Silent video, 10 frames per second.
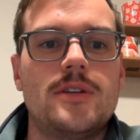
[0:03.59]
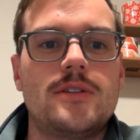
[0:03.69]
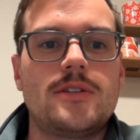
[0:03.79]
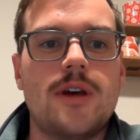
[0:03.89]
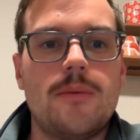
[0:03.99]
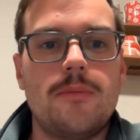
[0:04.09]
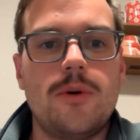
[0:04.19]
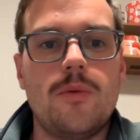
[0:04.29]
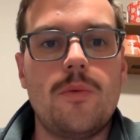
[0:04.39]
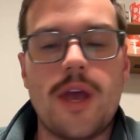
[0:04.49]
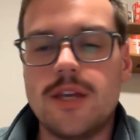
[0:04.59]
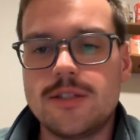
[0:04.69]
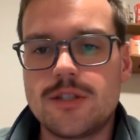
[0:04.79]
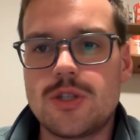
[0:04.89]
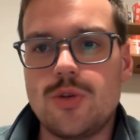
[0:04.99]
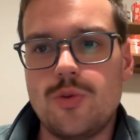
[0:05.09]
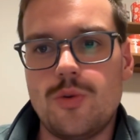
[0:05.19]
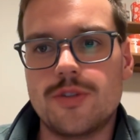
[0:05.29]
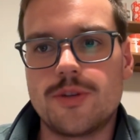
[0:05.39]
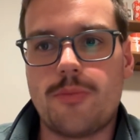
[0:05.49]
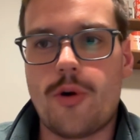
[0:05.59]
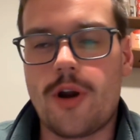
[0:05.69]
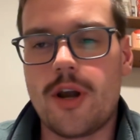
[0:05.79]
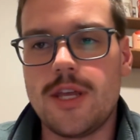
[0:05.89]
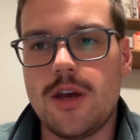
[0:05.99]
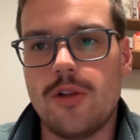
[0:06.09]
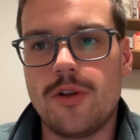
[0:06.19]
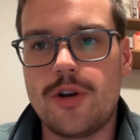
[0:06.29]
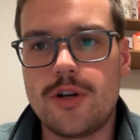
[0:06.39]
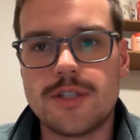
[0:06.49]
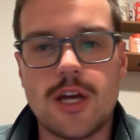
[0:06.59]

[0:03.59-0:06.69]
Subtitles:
some ways to support our EL learners,